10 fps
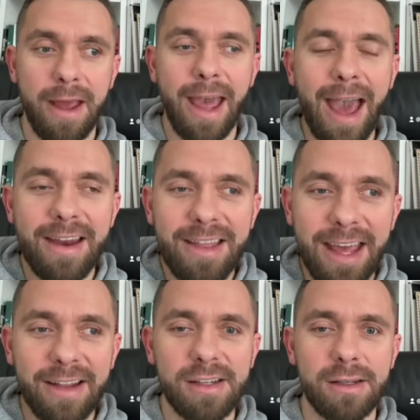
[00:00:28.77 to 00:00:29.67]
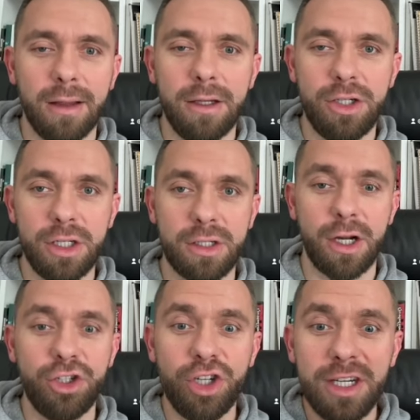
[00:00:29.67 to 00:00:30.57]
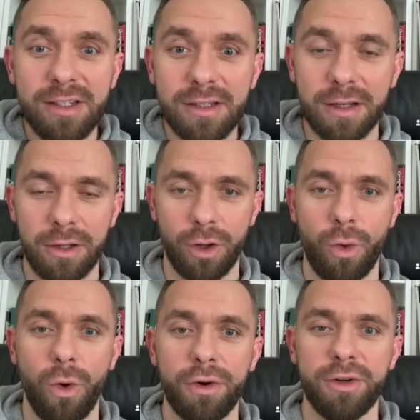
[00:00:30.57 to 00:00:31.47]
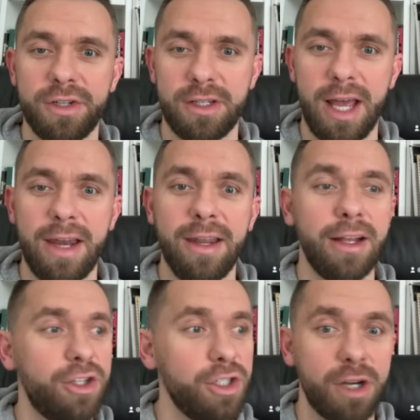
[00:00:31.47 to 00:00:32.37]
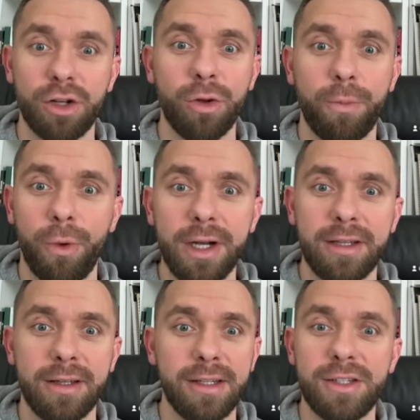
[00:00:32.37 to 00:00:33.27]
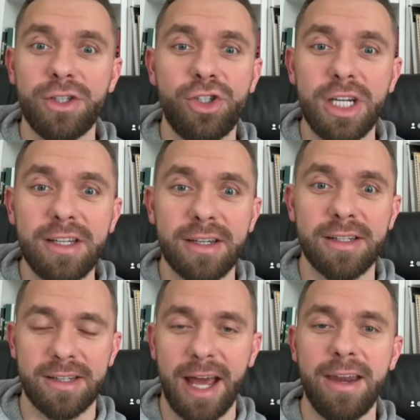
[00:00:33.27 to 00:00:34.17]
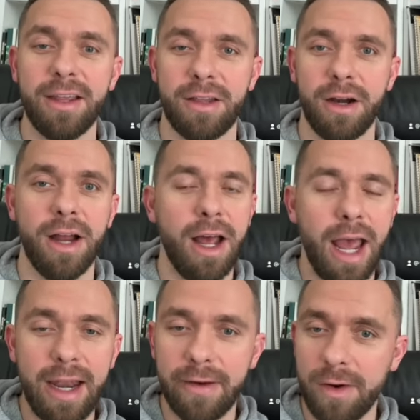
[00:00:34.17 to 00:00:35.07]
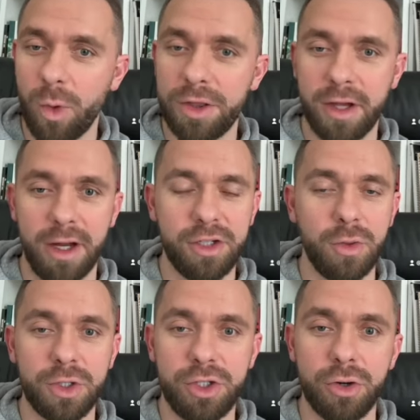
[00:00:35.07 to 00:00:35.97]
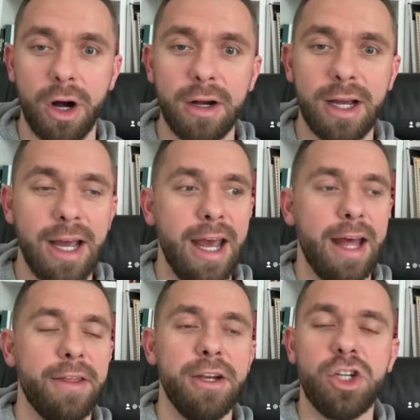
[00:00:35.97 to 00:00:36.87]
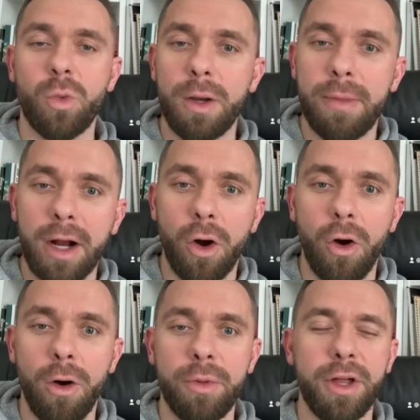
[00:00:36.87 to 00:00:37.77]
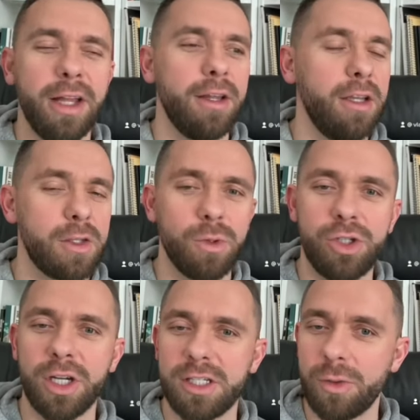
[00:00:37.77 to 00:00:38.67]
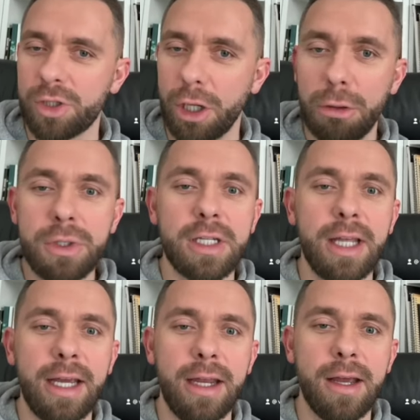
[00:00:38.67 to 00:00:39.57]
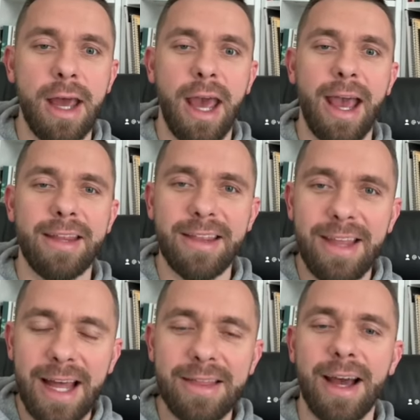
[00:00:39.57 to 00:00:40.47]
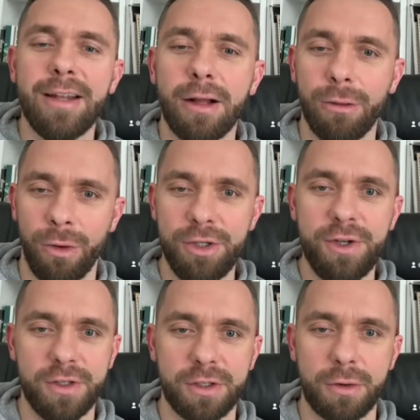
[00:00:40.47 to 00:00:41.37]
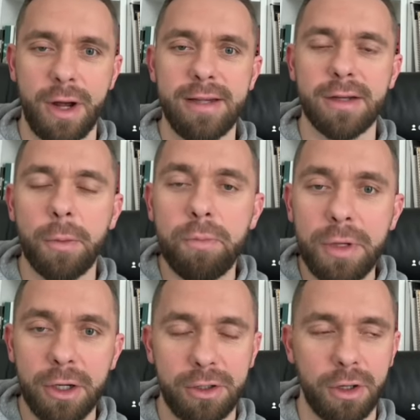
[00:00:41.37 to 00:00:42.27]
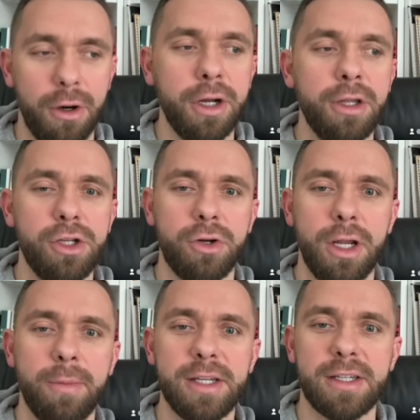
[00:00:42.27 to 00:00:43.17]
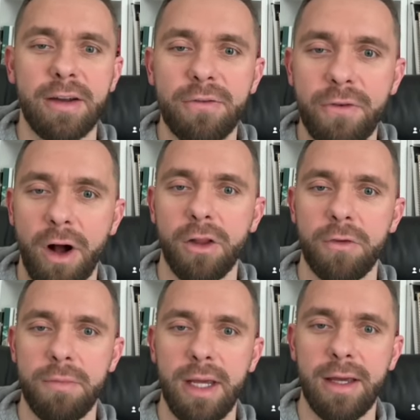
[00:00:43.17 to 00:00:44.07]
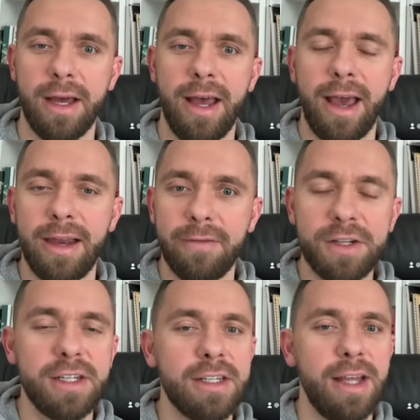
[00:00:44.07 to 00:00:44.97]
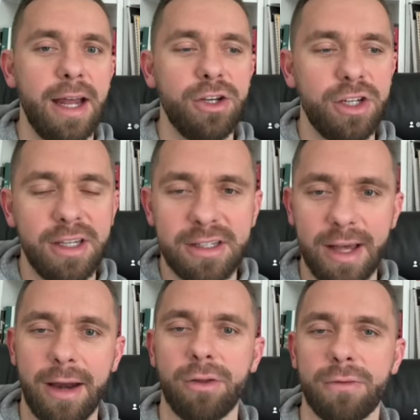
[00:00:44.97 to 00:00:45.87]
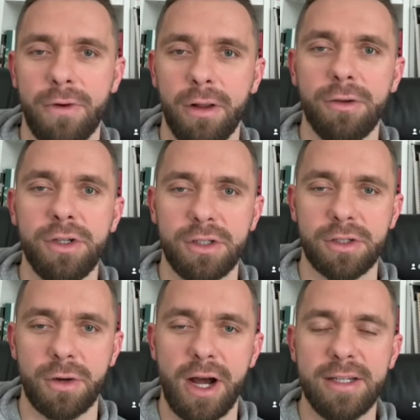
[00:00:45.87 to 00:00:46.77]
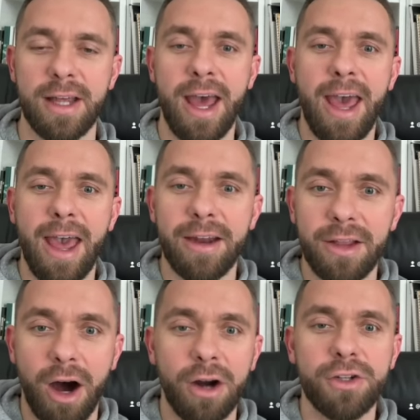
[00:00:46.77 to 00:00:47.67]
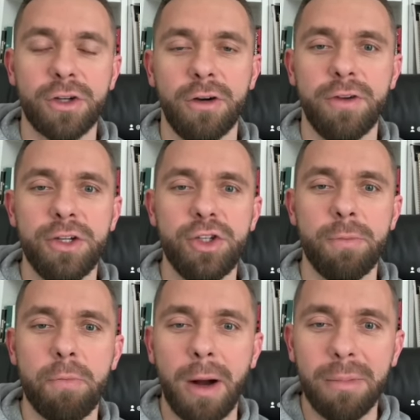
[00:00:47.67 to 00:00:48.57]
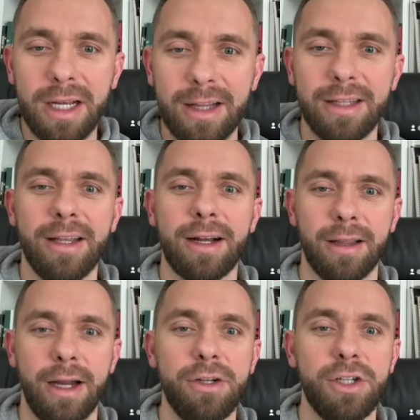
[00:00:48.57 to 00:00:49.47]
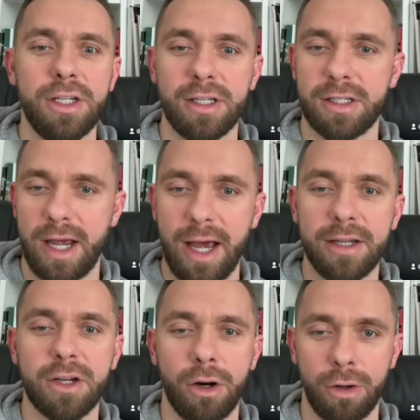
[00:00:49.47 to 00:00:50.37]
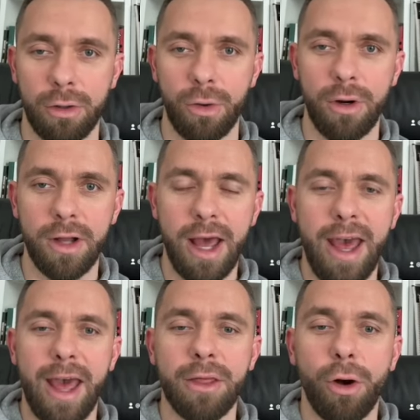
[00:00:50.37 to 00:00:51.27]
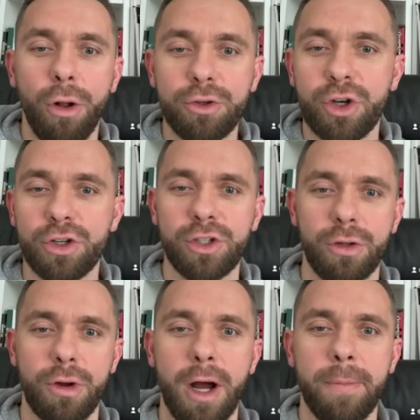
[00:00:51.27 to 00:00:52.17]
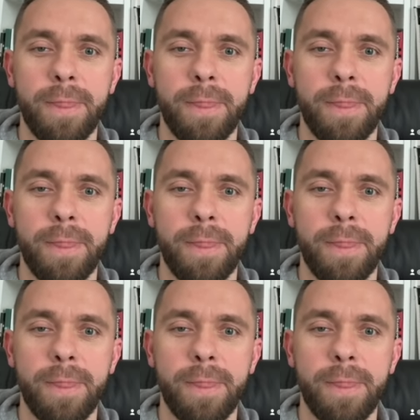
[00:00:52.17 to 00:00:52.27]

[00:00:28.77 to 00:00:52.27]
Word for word: and instantly she saw Jesus in the corner standing and she started to point that this is Jesus standing there. And everyone thought she was drunk. Then she went back home, thought that this was just she was hallucinating. And then that night the Lord Jesus Christ appeared to her in a dream and said, Follow me. And ever since then she decided to follow Jesus Christ. And in our service, she publicly declared Jesus as her Lord. And the whole church stood up